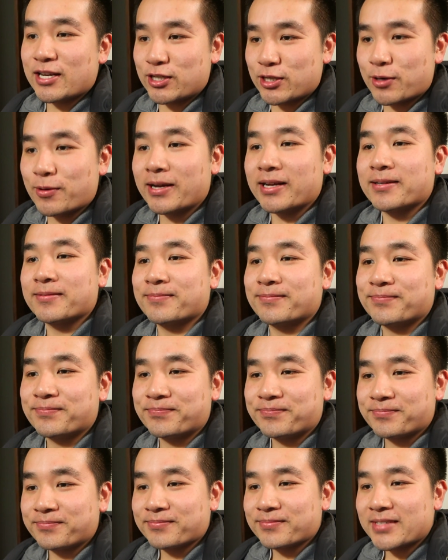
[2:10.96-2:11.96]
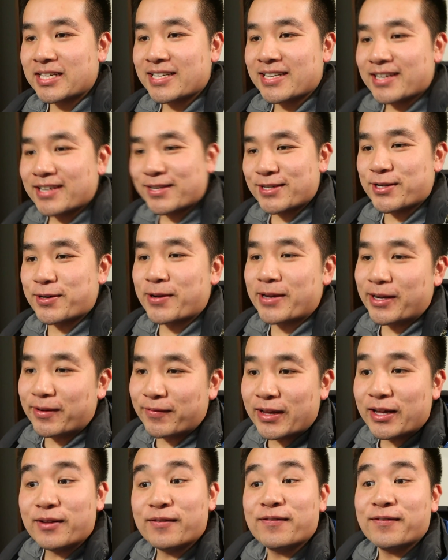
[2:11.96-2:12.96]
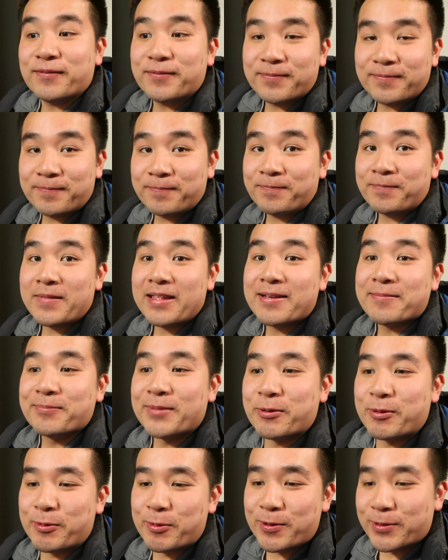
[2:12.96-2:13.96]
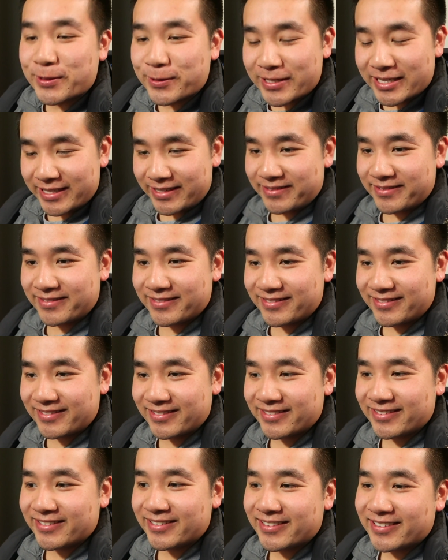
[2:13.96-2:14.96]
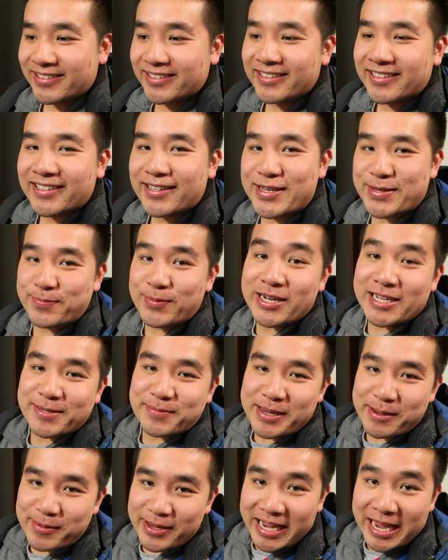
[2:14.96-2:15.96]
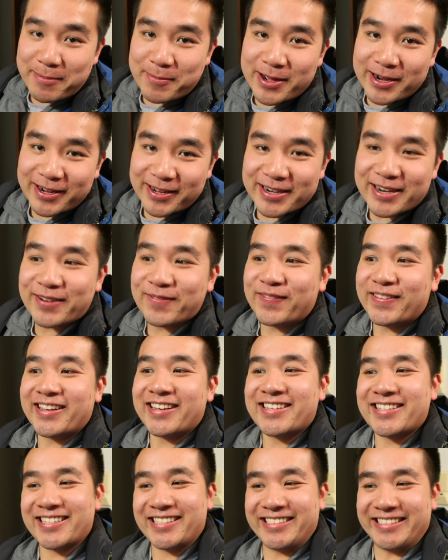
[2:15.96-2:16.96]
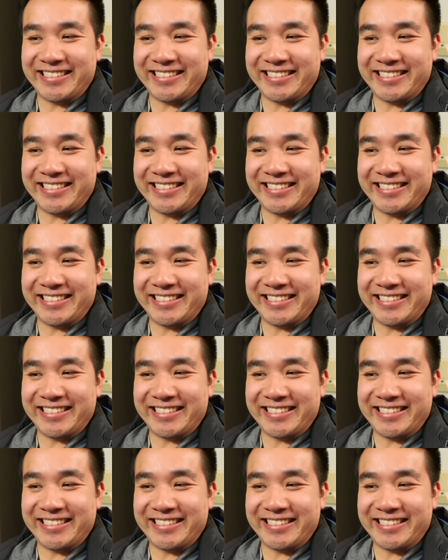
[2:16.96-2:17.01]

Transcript: A showing. Showing of Elf. But we won't do that. Because Boss Baby came out on Netflix.